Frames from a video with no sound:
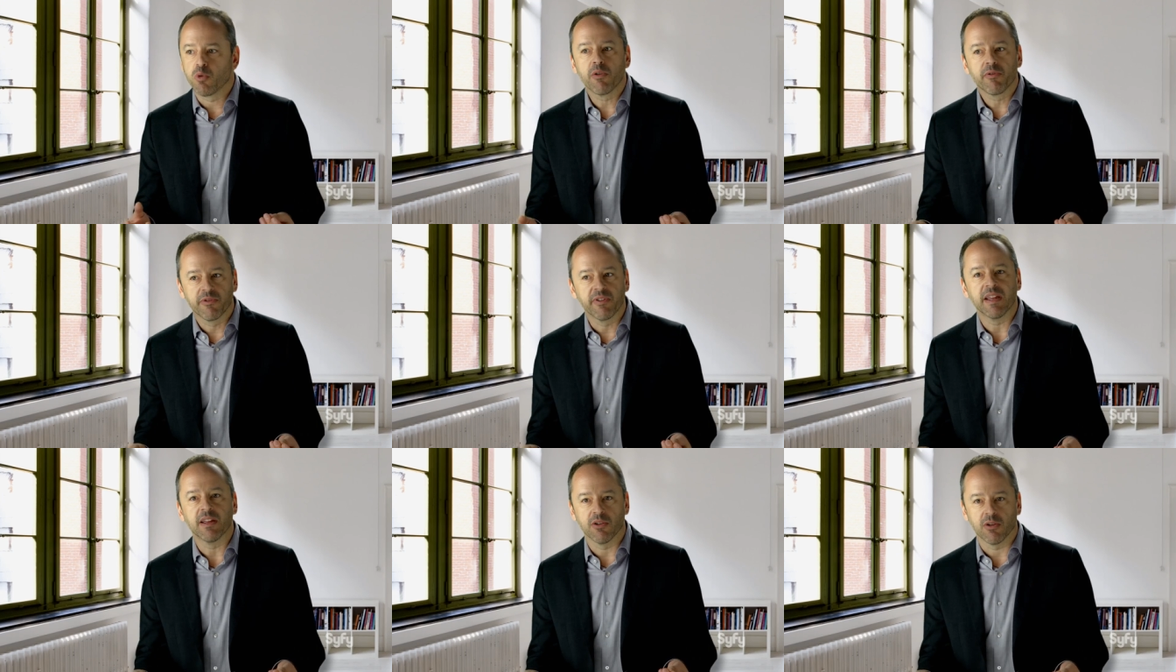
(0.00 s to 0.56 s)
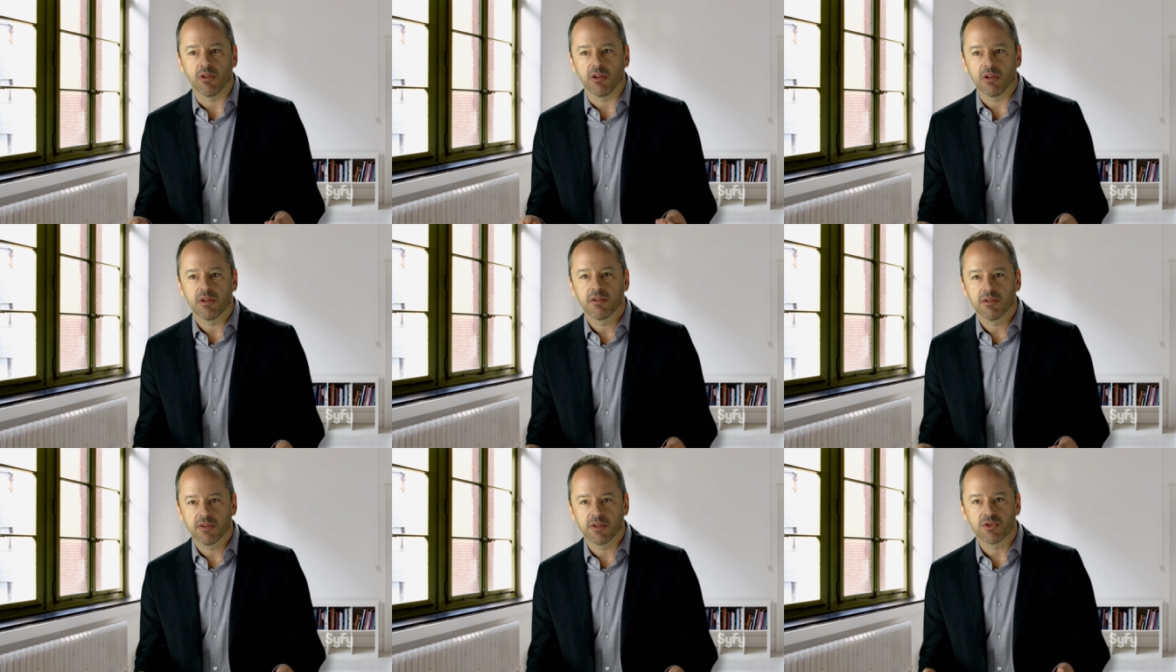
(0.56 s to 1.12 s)
reveal
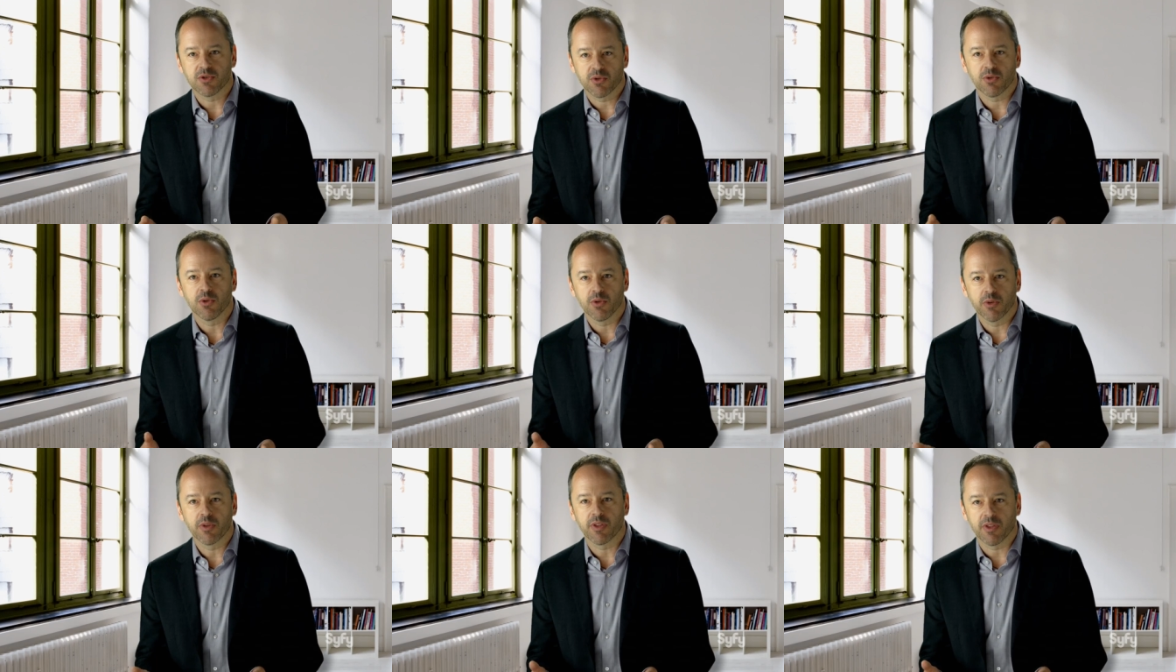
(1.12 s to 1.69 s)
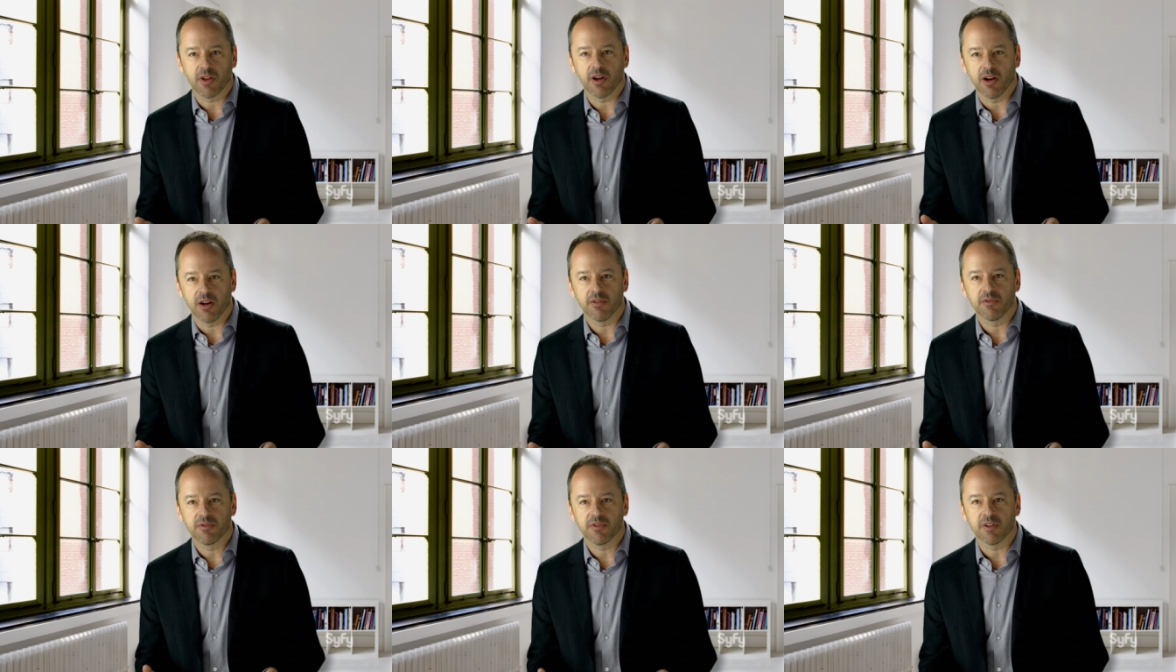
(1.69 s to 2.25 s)
the truth of